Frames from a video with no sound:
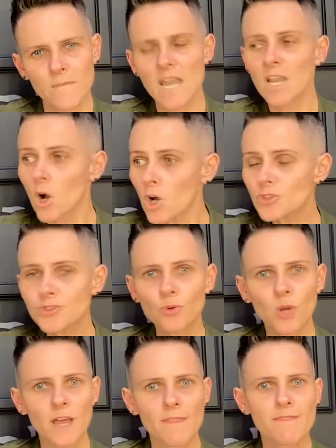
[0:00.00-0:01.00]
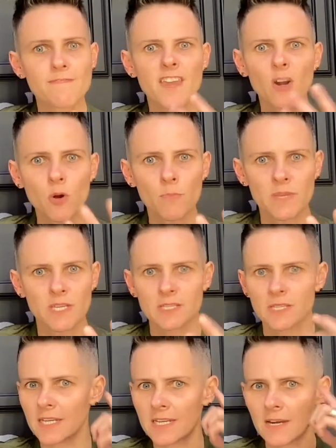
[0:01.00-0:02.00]
I also got
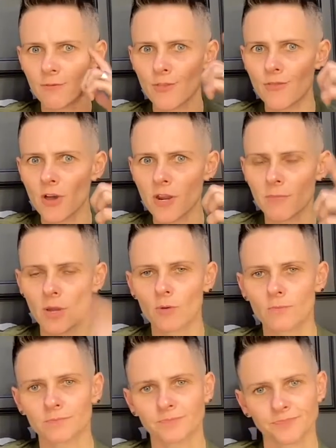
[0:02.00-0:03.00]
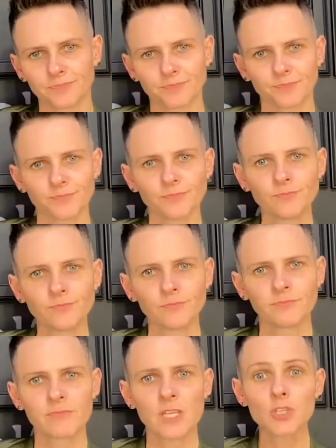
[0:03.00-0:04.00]
therapies I'd never thought about.
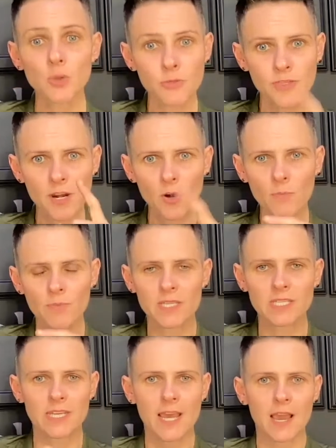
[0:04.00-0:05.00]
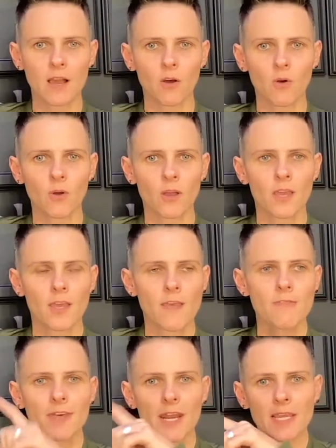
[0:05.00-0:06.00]
So, therapies now
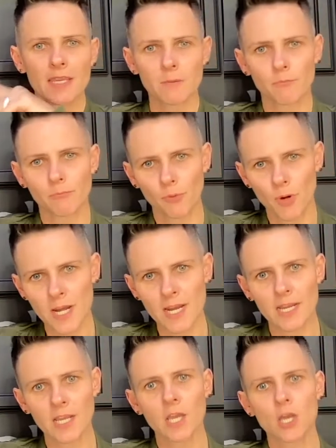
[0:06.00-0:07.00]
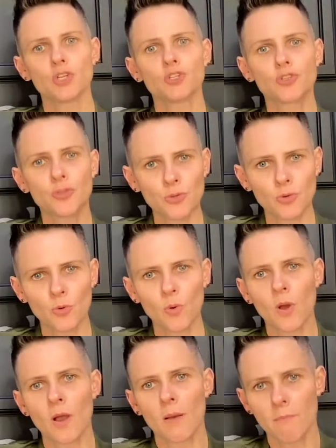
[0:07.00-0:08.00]
that I can bring
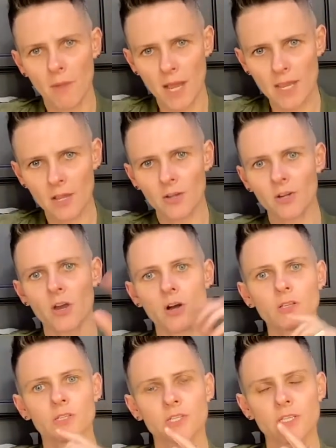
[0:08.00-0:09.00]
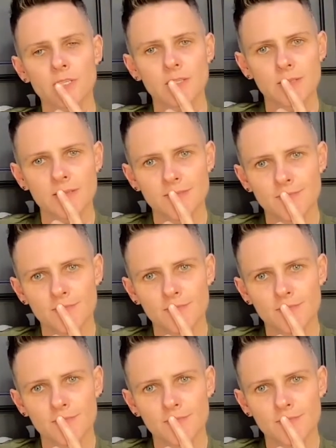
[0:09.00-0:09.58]
to my oncologist.